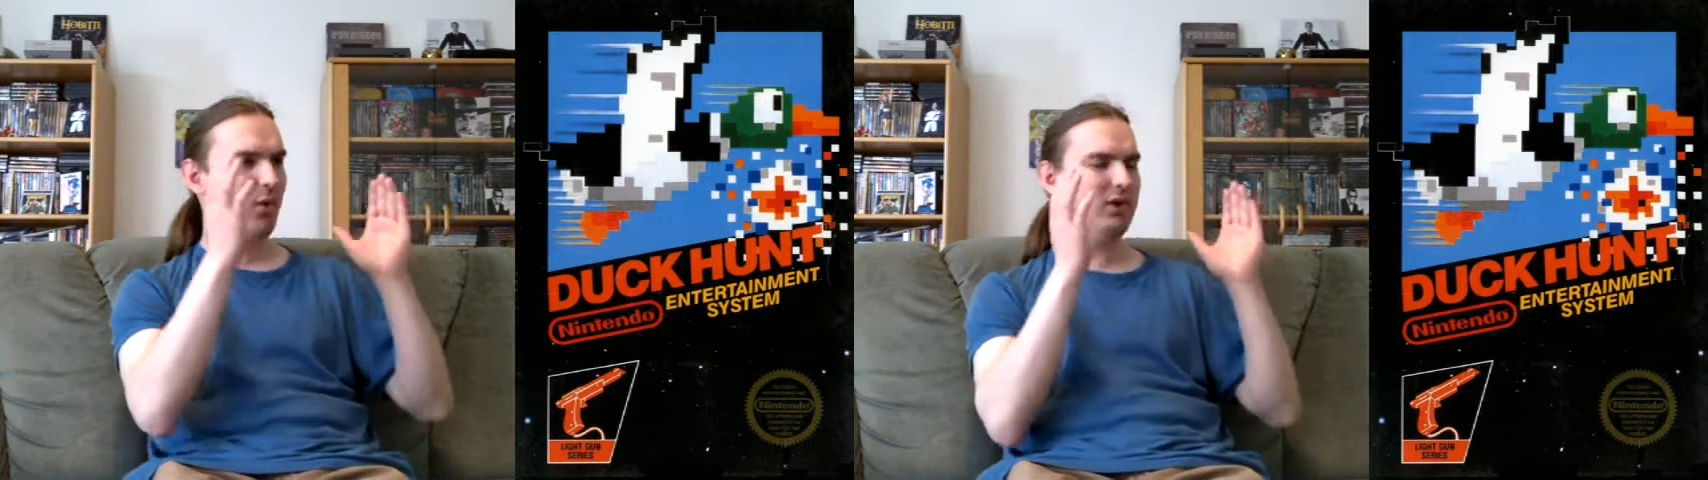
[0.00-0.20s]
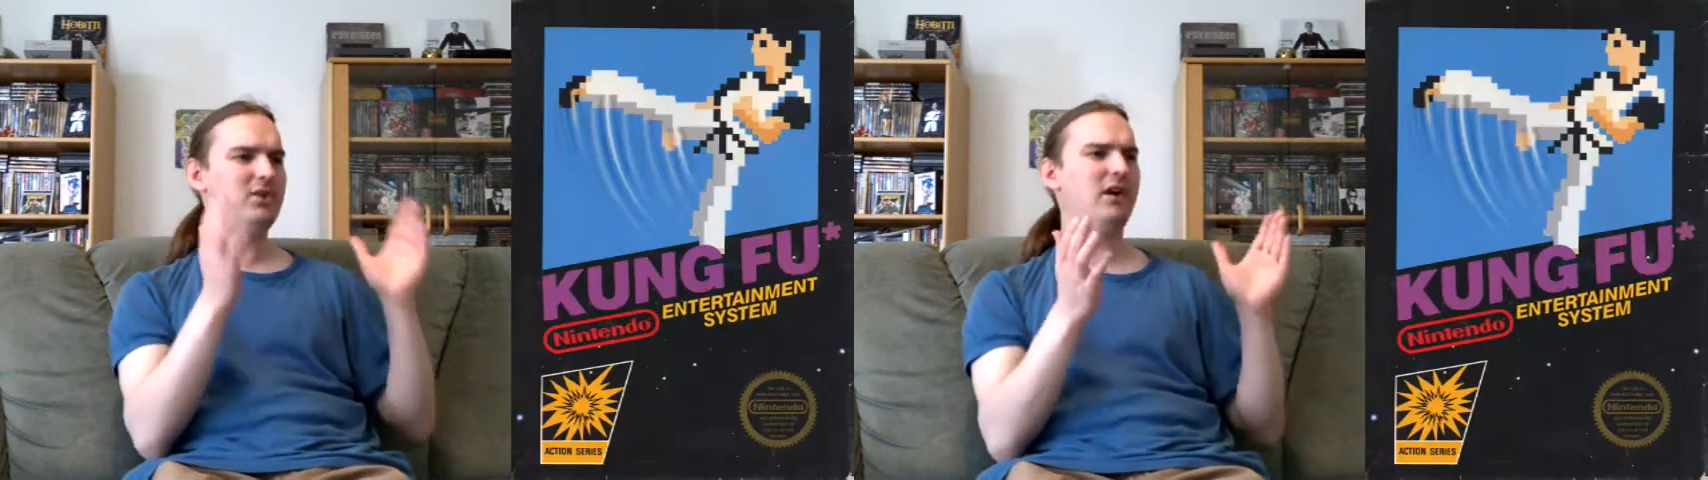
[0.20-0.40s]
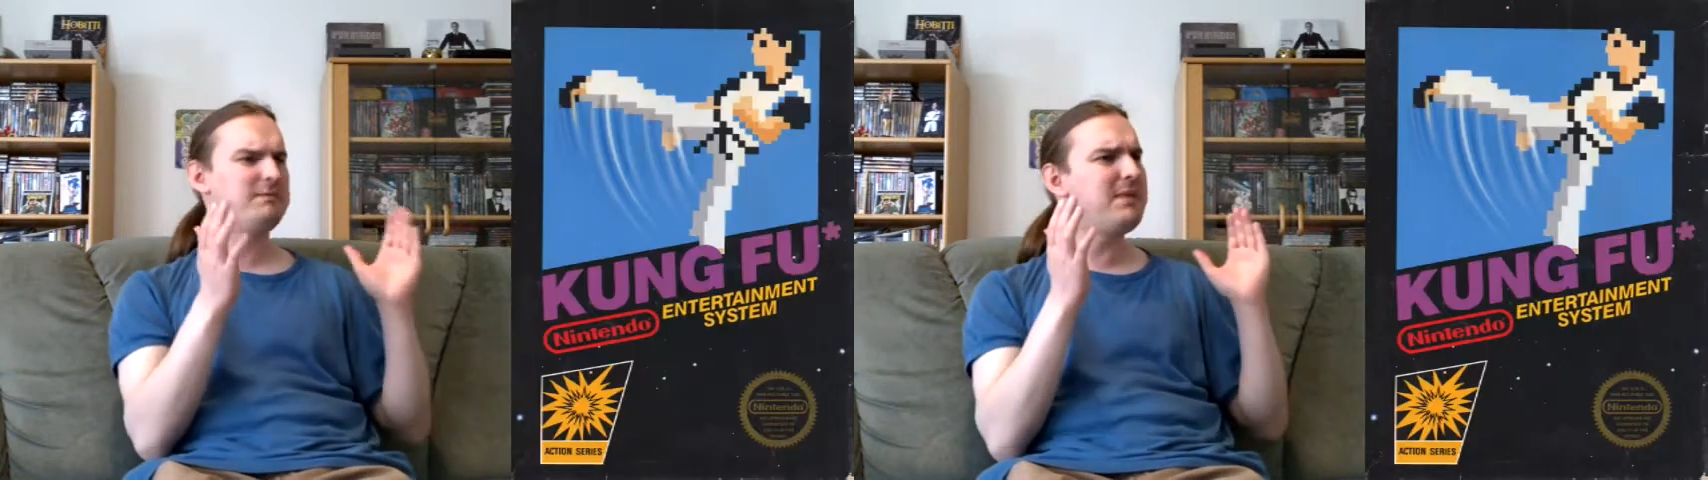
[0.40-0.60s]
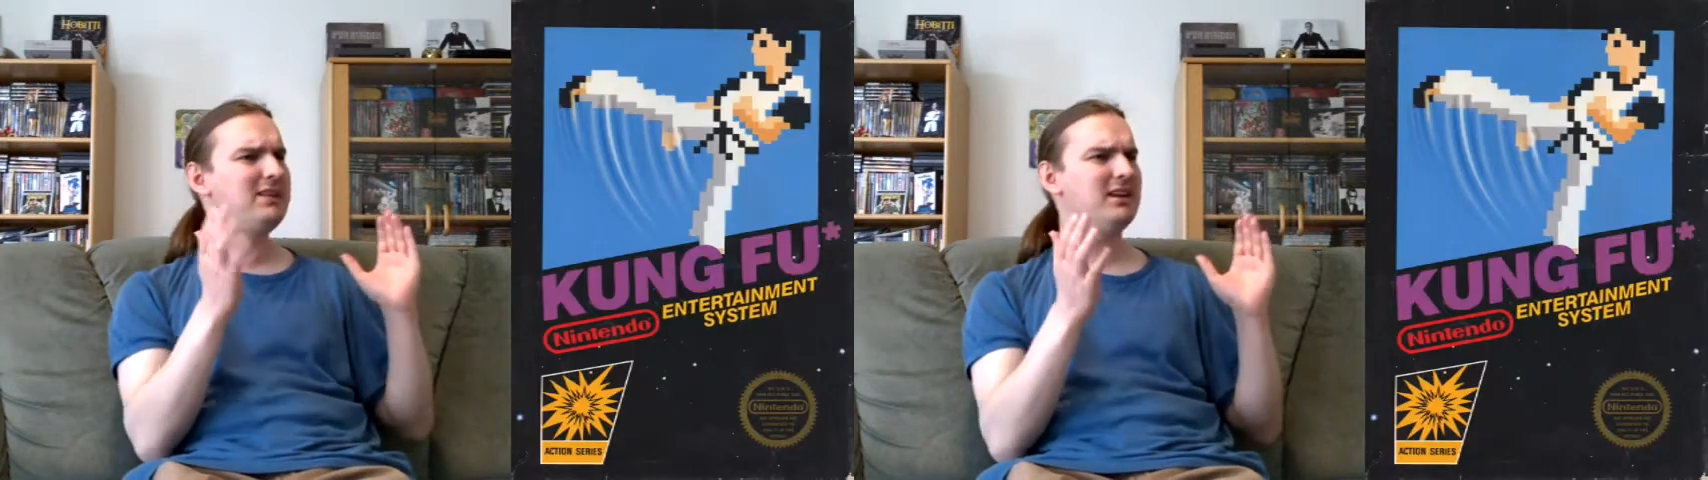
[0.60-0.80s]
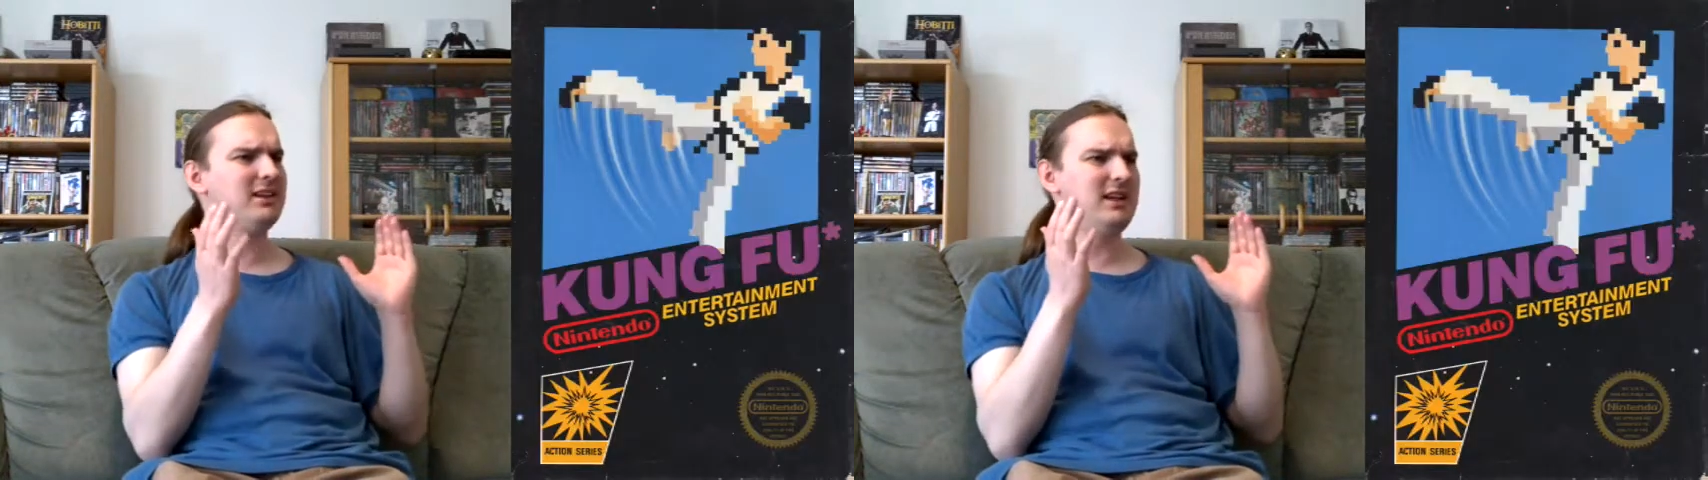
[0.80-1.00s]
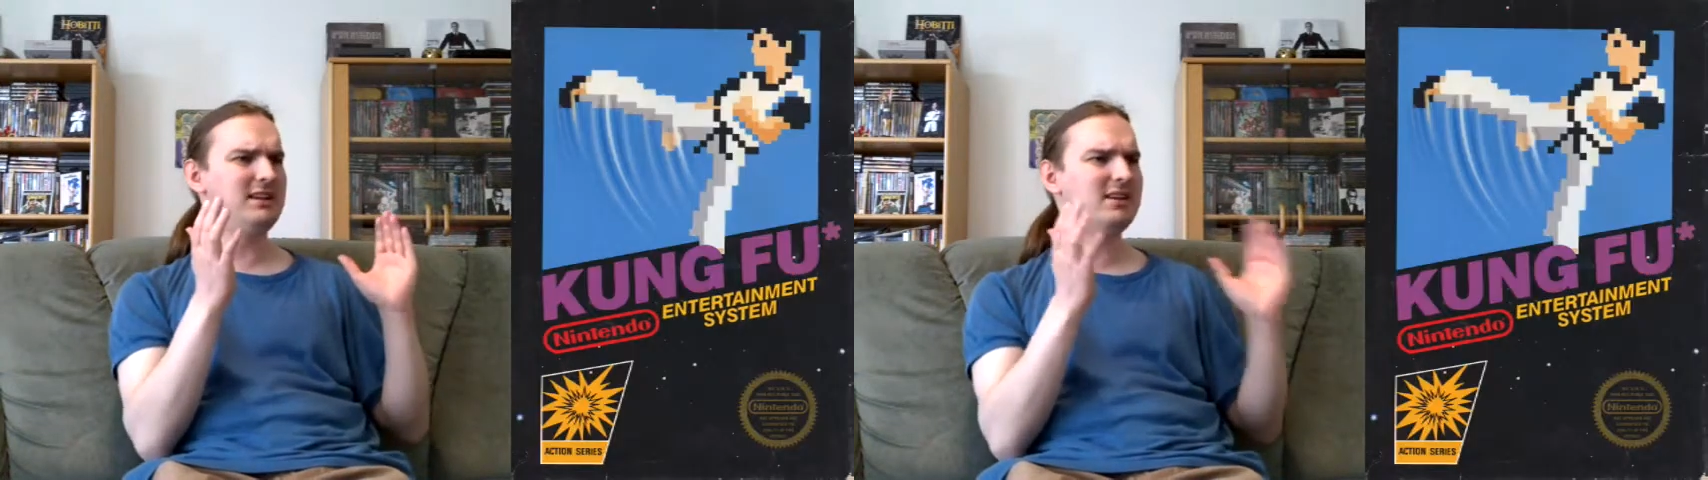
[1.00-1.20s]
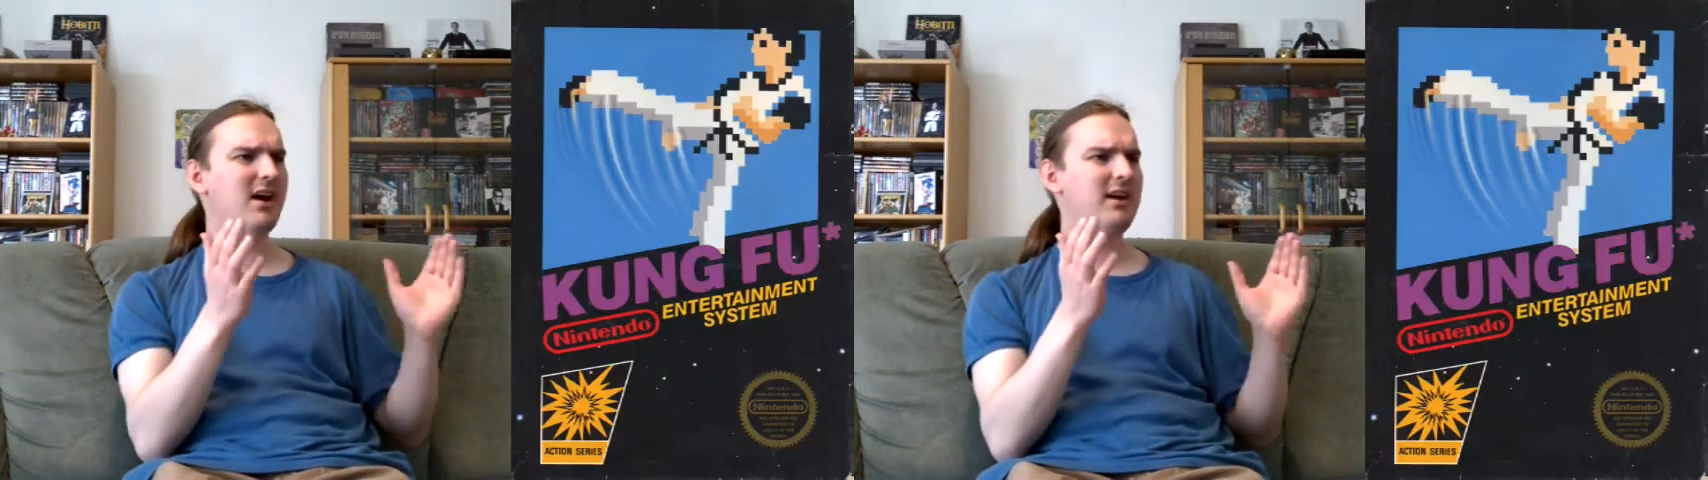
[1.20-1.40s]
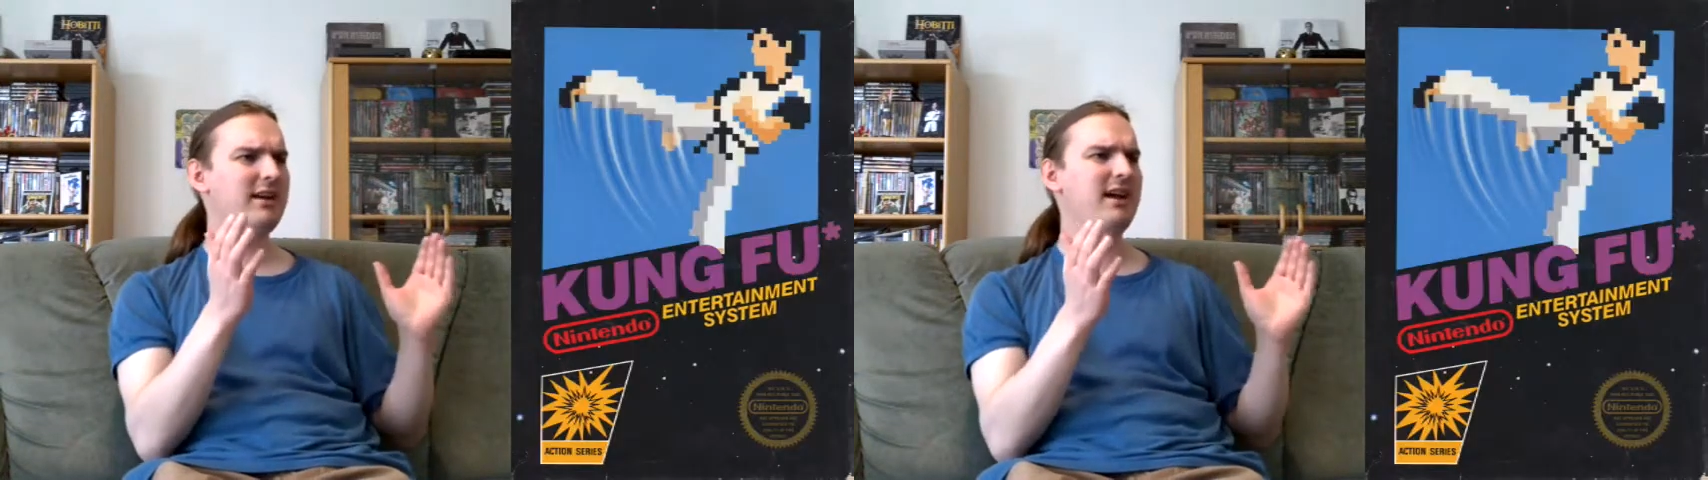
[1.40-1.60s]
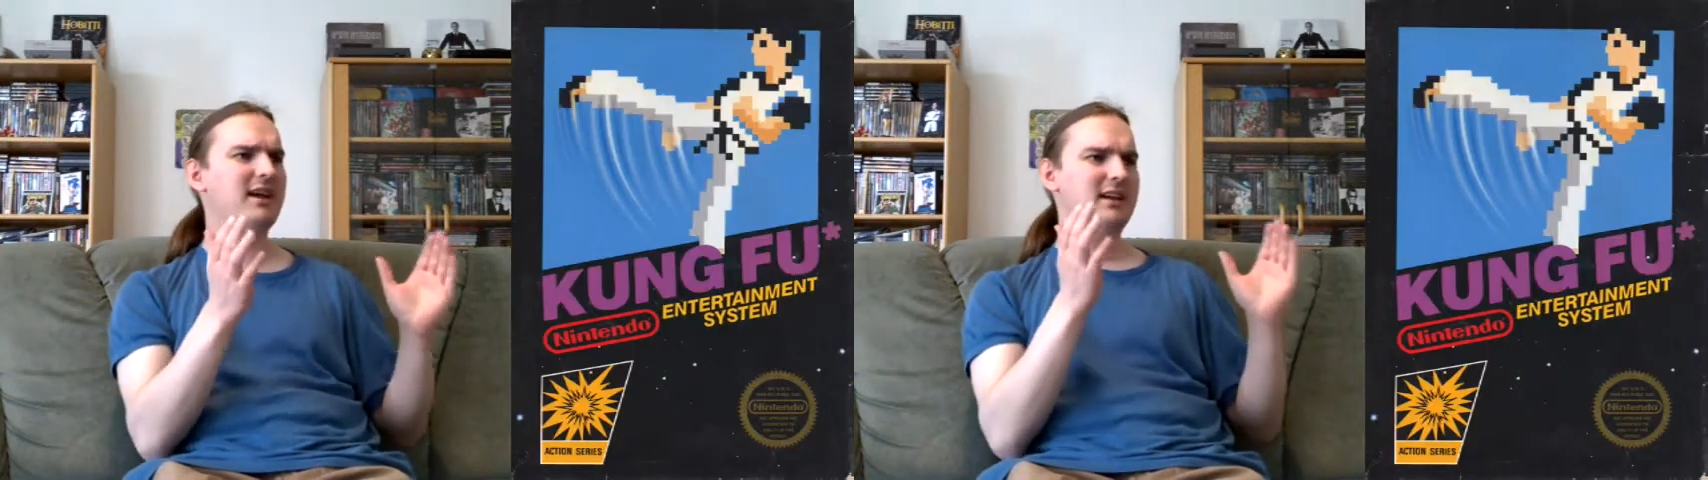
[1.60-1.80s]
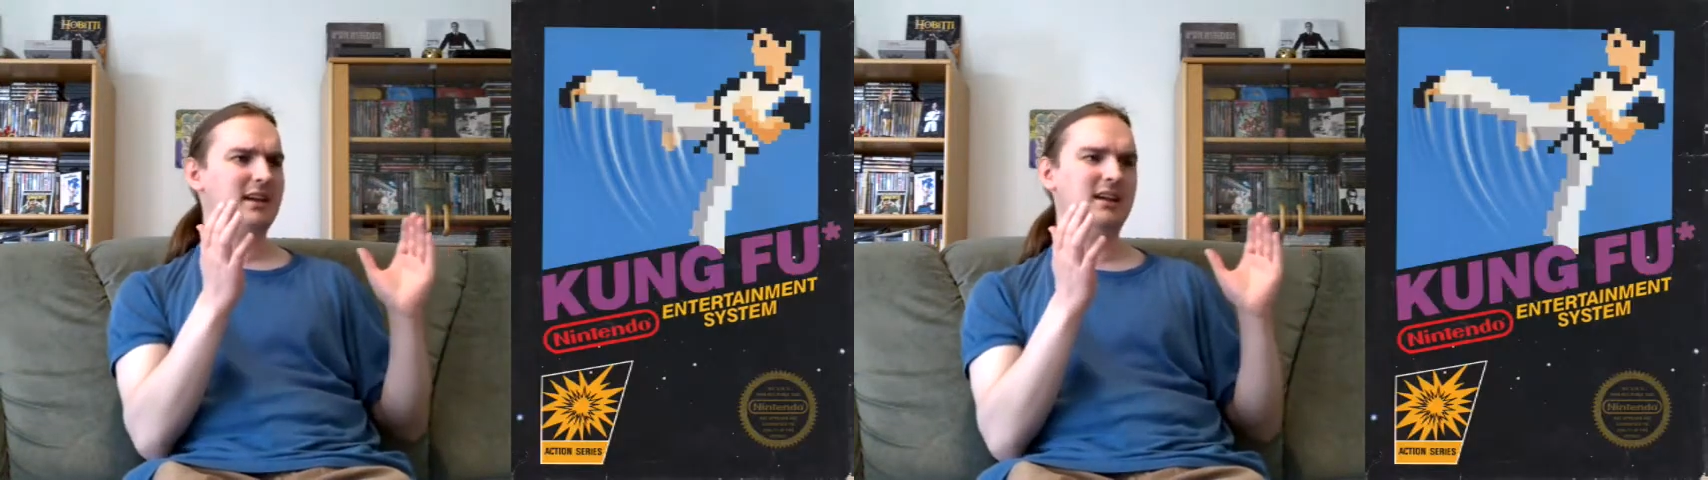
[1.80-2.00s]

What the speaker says: what you have basically done